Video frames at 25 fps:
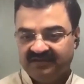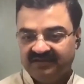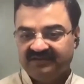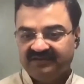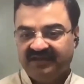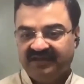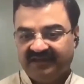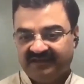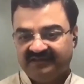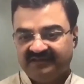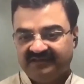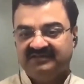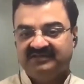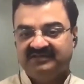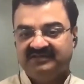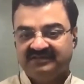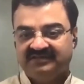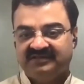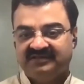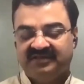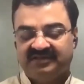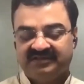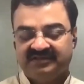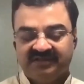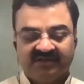That is
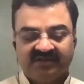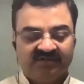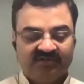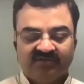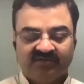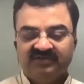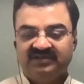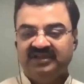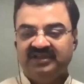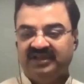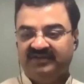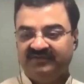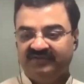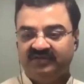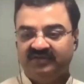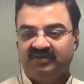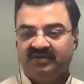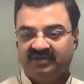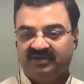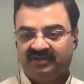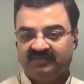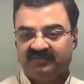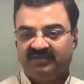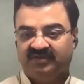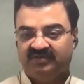the growth that we
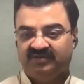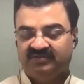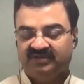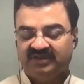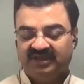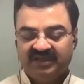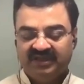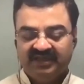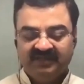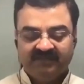talk about.